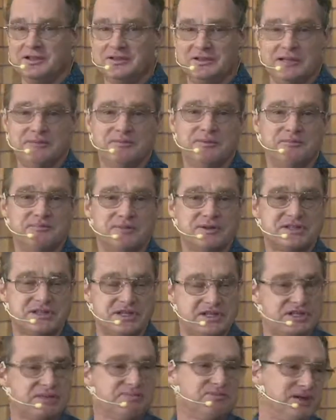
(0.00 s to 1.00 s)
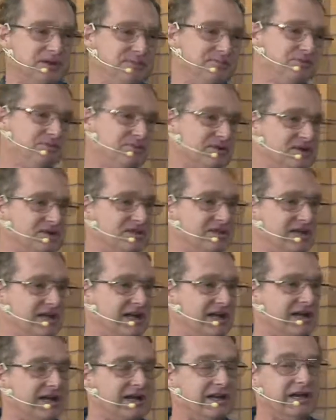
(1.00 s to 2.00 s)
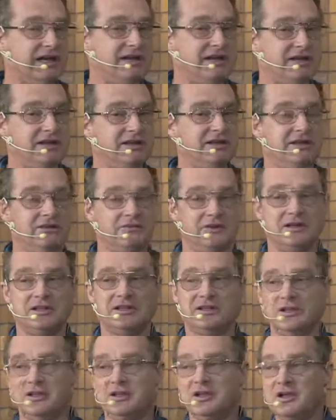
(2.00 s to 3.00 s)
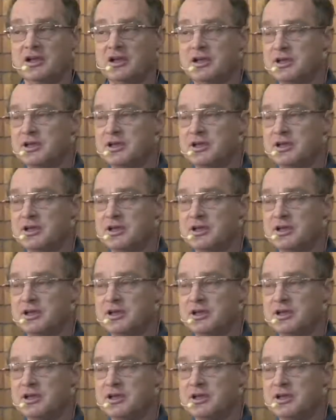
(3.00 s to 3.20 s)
demon-possessed people present in Adelaide regularly,